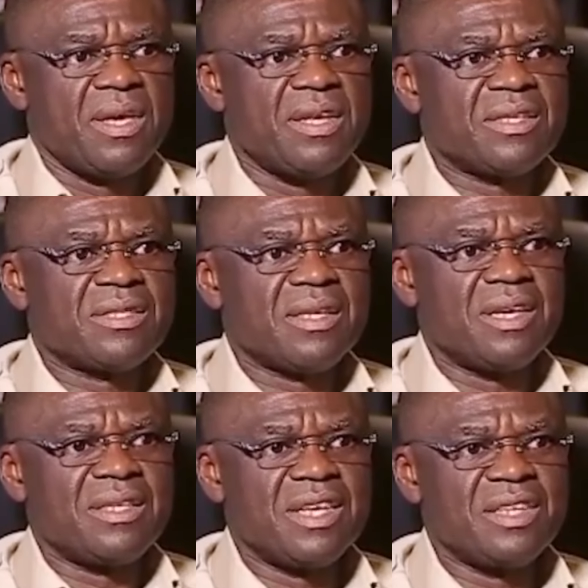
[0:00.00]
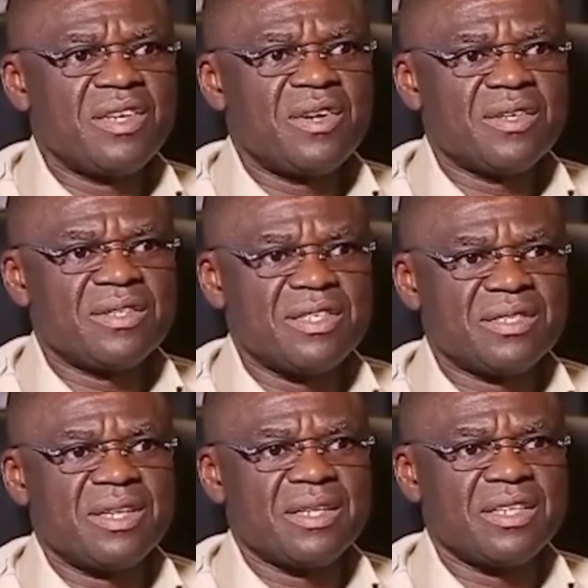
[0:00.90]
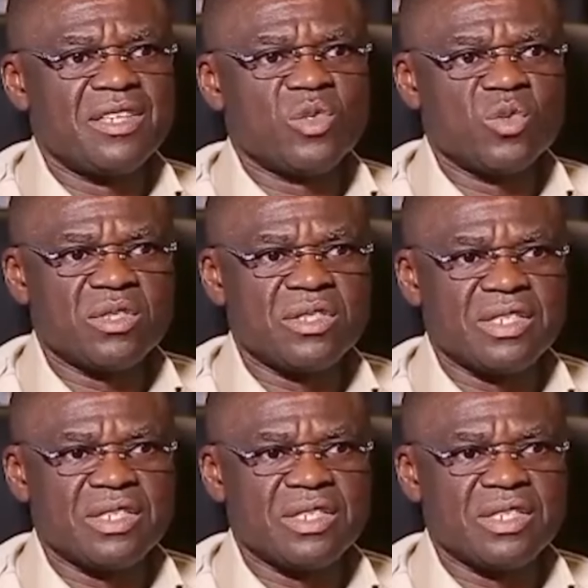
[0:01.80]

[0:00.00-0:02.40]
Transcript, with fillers: It is a dangerous descent into